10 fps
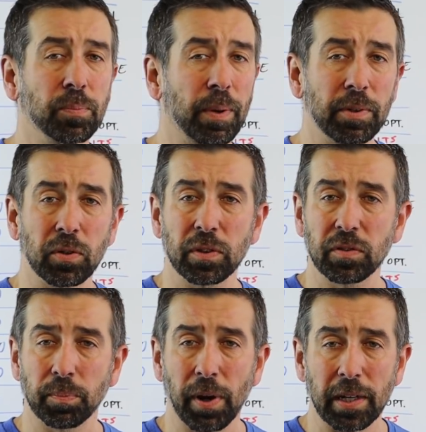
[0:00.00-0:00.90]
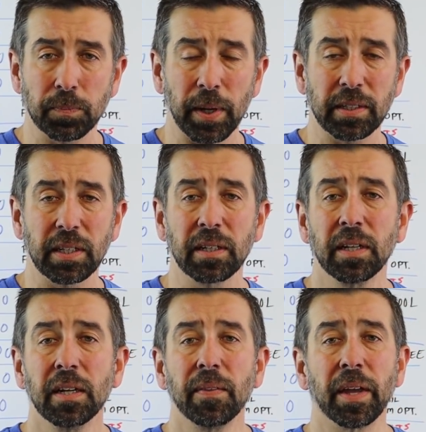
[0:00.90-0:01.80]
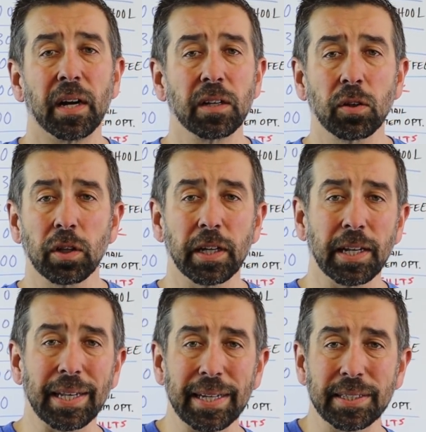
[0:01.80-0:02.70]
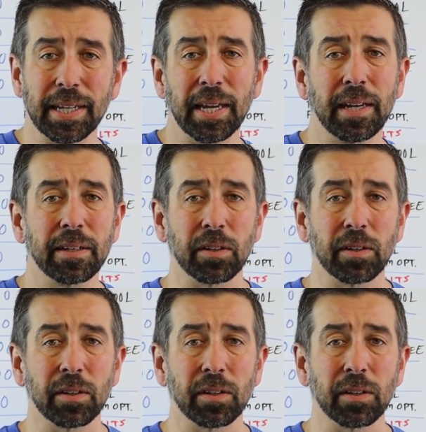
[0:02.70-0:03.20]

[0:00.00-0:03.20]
You're maybe doing some prospecting. You're looking at LinkedIn,